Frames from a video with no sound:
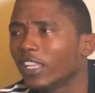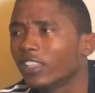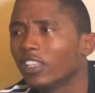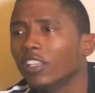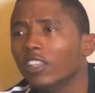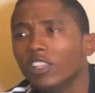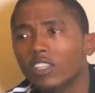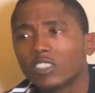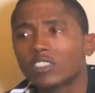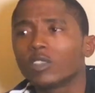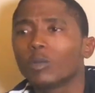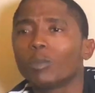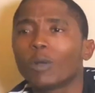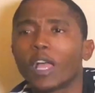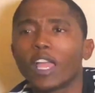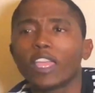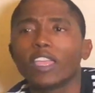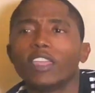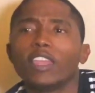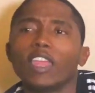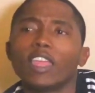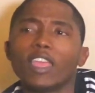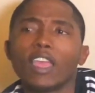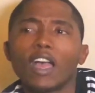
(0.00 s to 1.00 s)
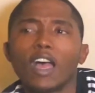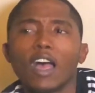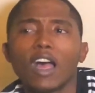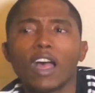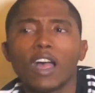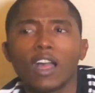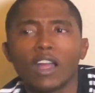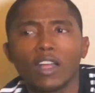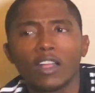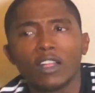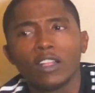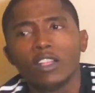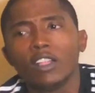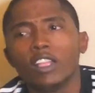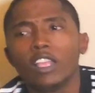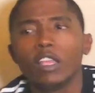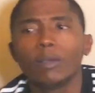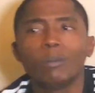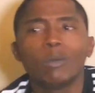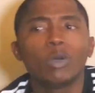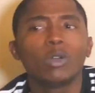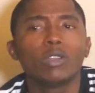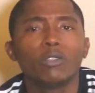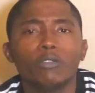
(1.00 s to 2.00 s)
man, it's just like after
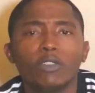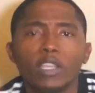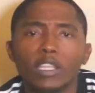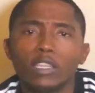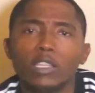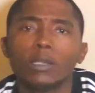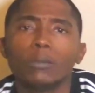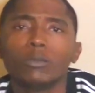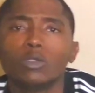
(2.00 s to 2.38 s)
losing